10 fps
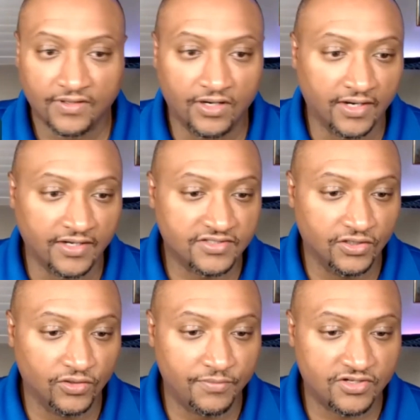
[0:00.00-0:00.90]
All right,
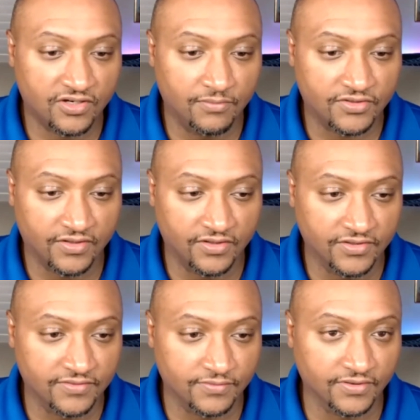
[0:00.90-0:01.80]
so let me share my screen on
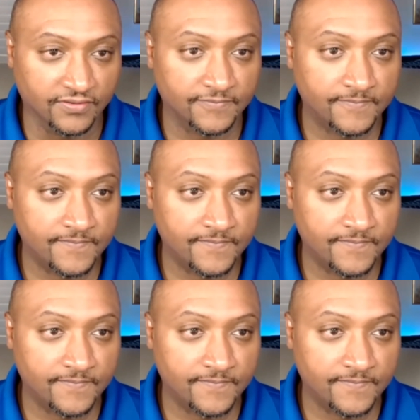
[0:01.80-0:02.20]
this one here.